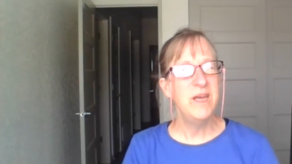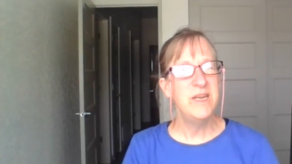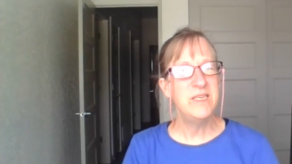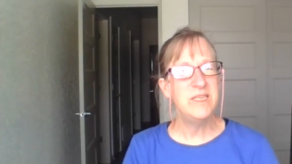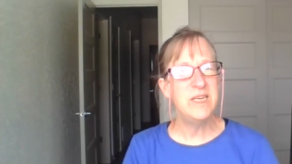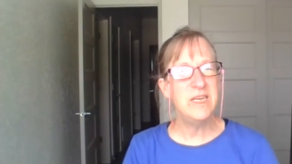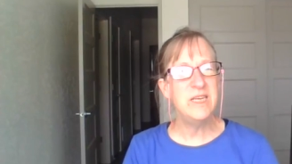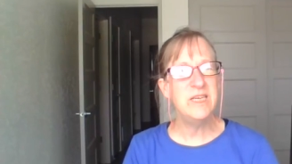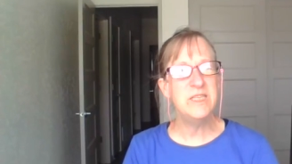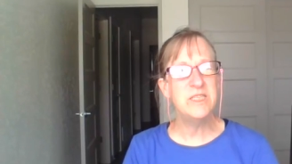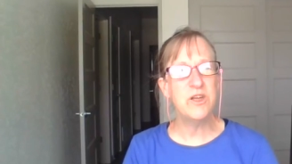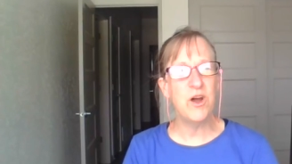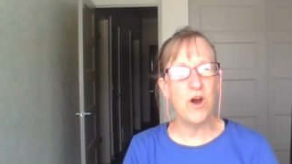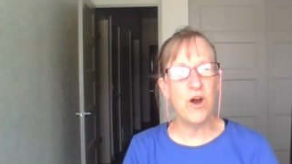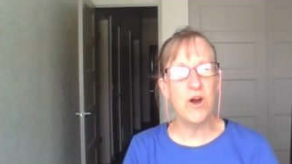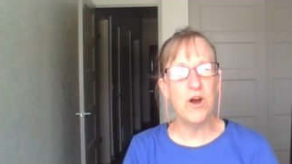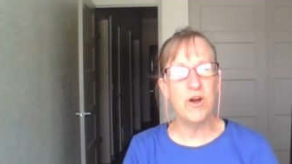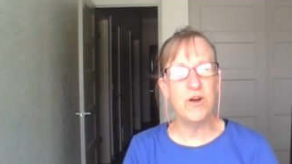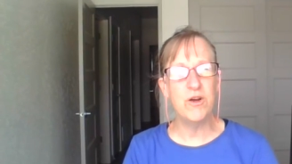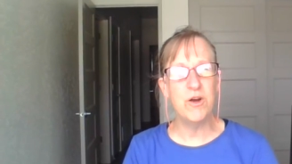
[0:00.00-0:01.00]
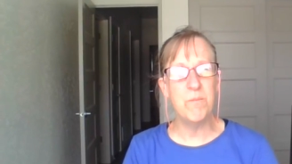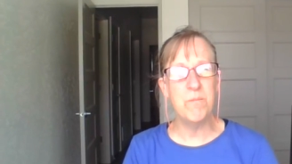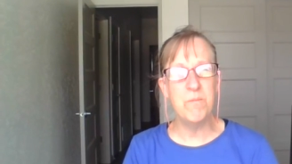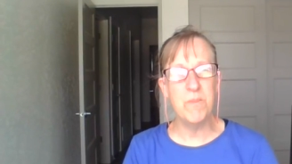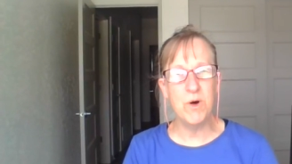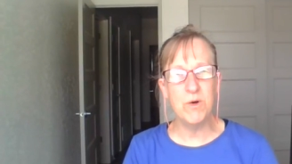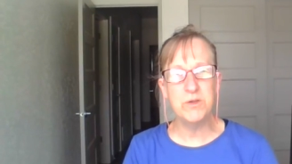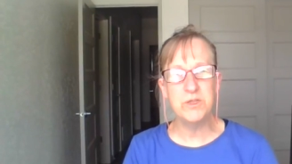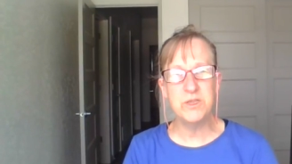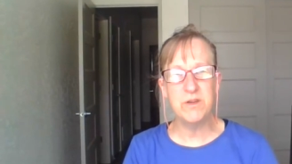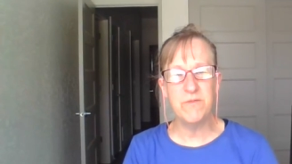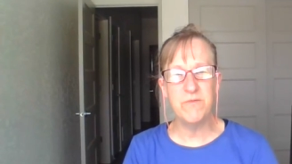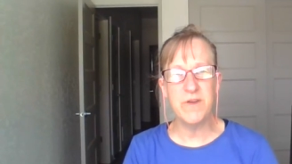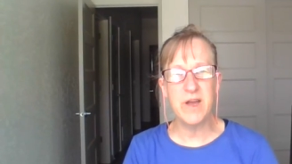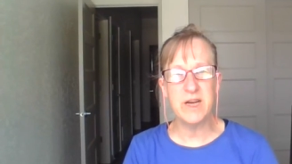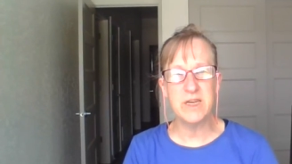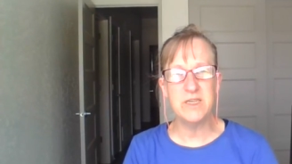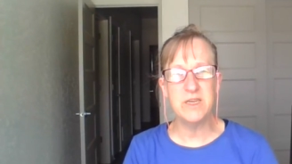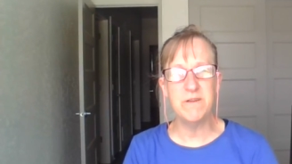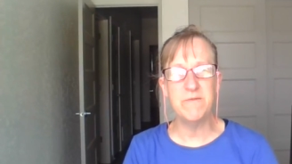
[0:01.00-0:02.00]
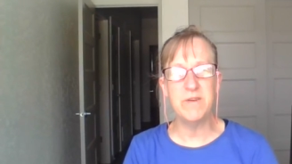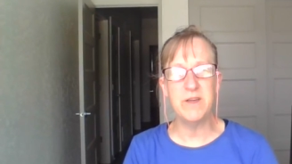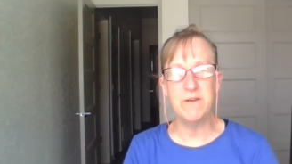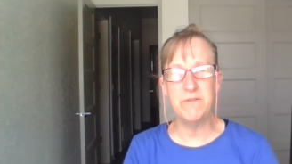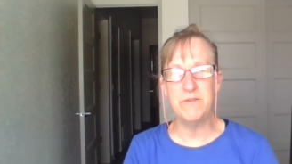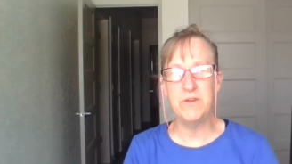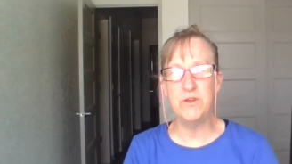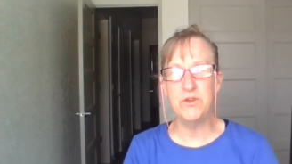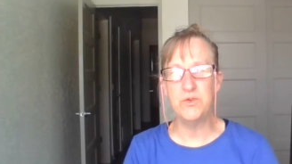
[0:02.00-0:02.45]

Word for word: Teas are most effective if